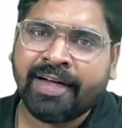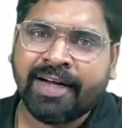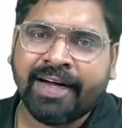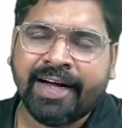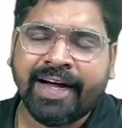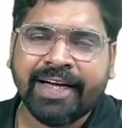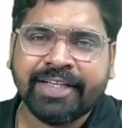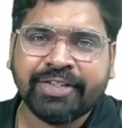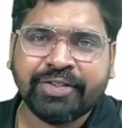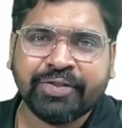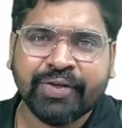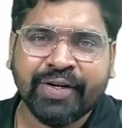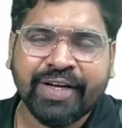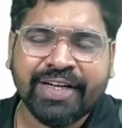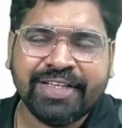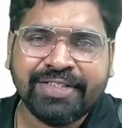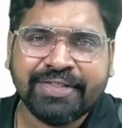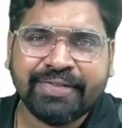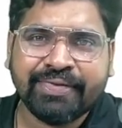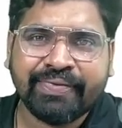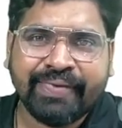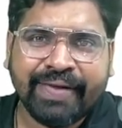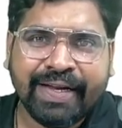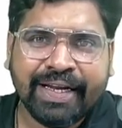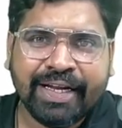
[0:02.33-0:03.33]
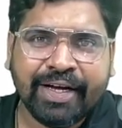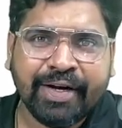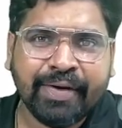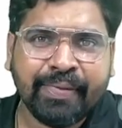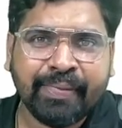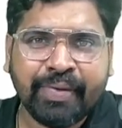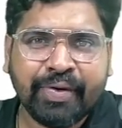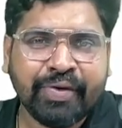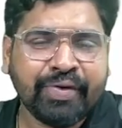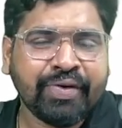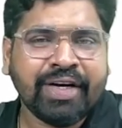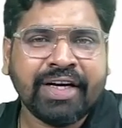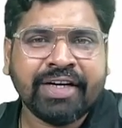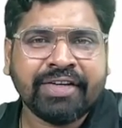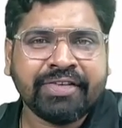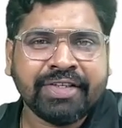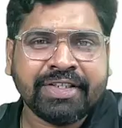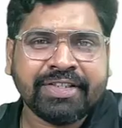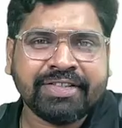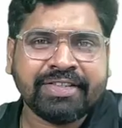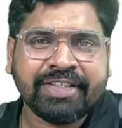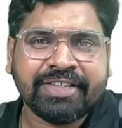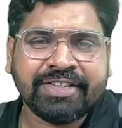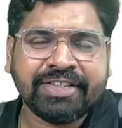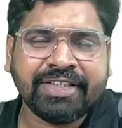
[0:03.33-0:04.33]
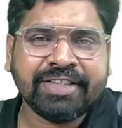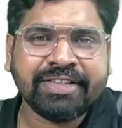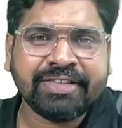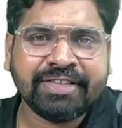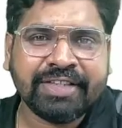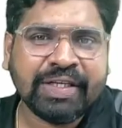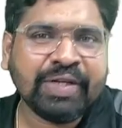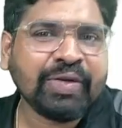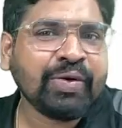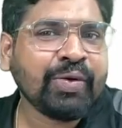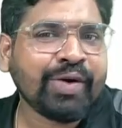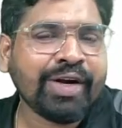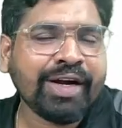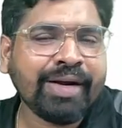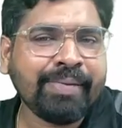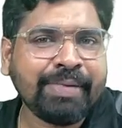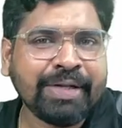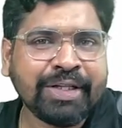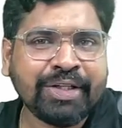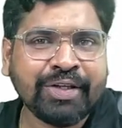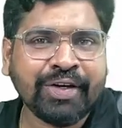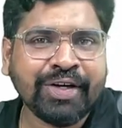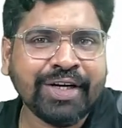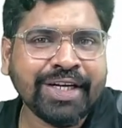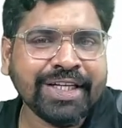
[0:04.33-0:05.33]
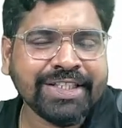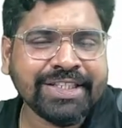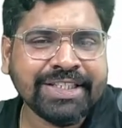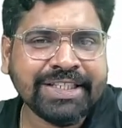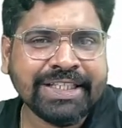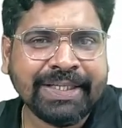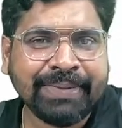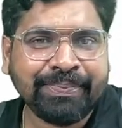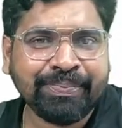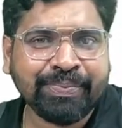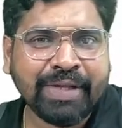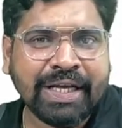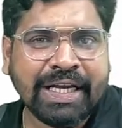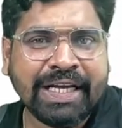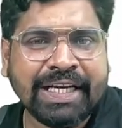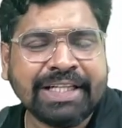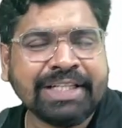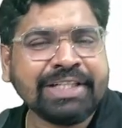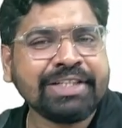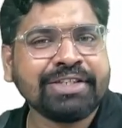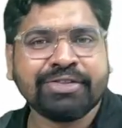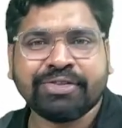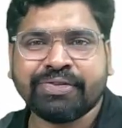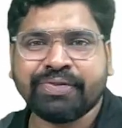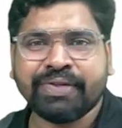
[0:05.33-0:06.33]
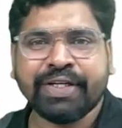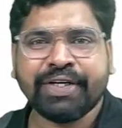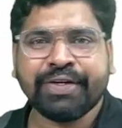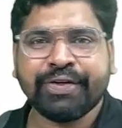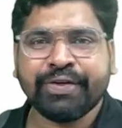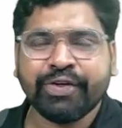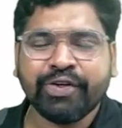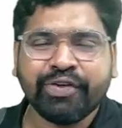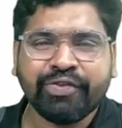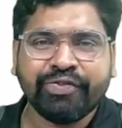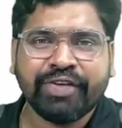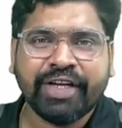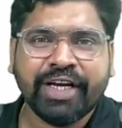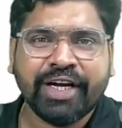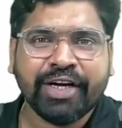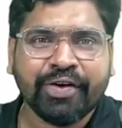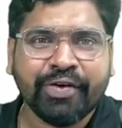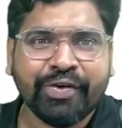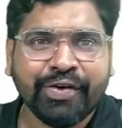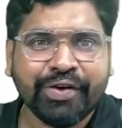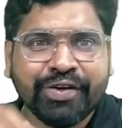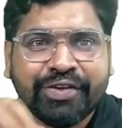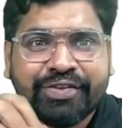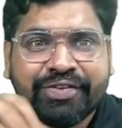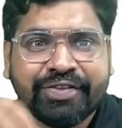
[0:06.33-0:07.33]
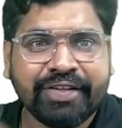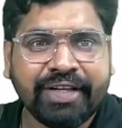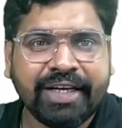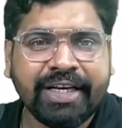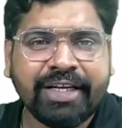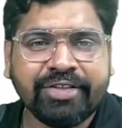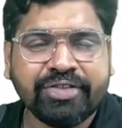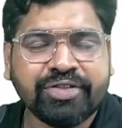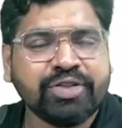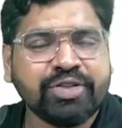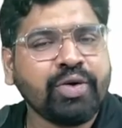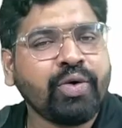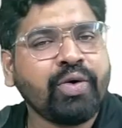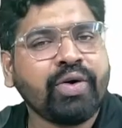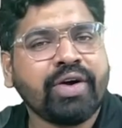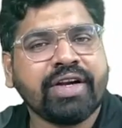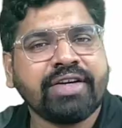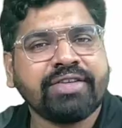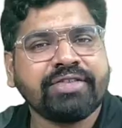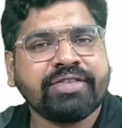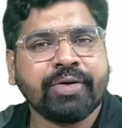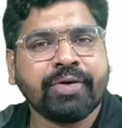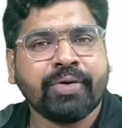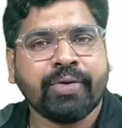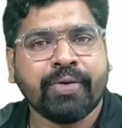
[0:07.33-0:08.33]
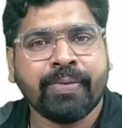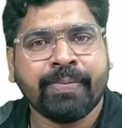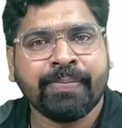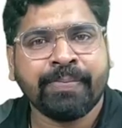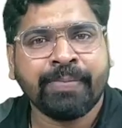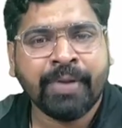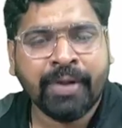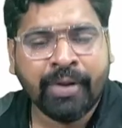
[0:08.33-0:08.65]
Hi students, welcome to our sessions in oral pathology. In this video, we are going to see Sjogren syndrome.